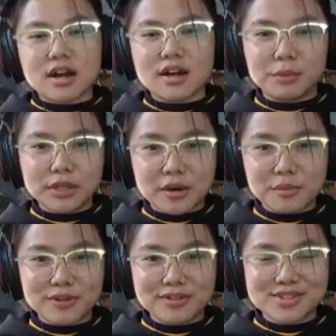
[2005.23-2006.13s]
not
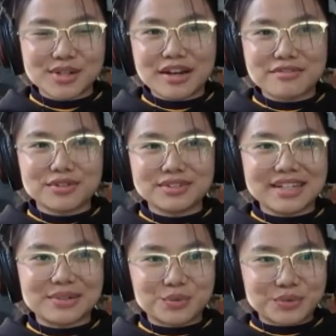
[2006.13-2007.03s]
applicable. So I never
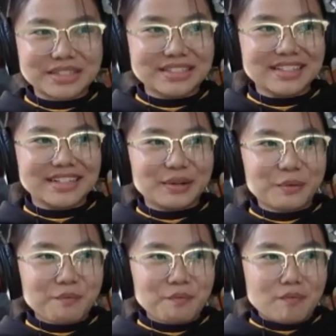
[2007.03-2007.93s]
like
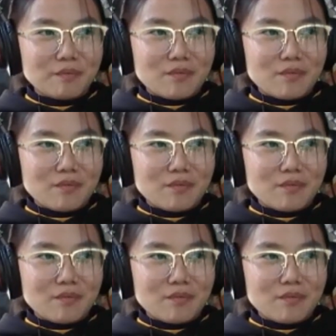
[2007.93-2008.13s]
really